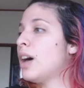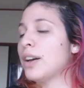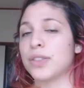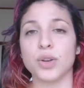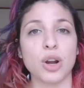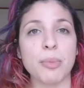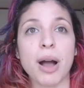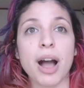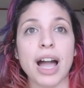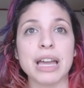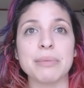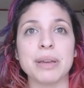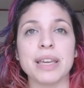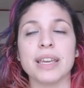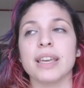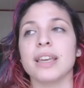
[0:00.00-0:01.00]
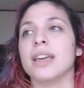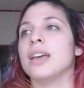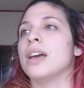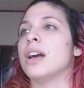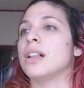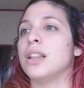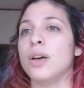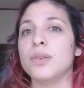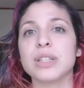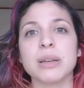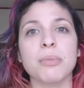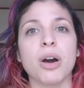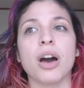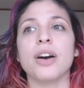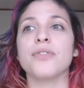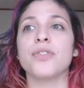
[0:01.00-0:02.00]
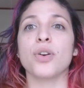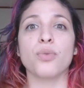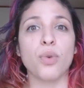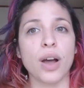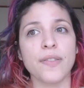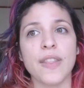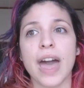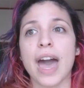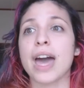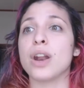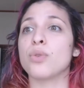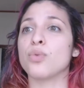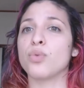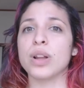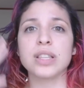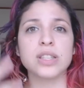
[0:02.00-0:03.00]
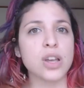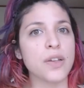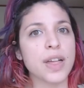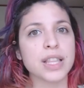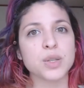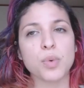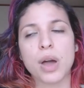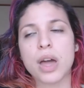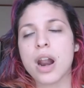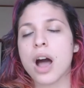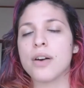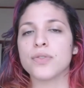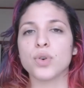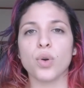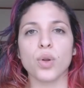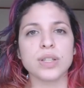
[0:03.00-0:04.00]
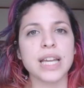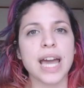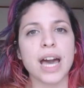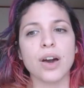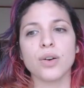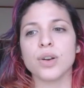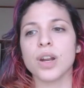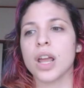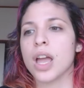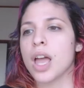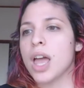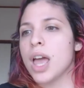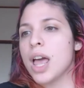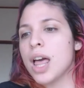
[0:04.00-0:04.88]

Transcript: lock the door behind me, clothes come off, run that, rinse all that sweat off, cool down,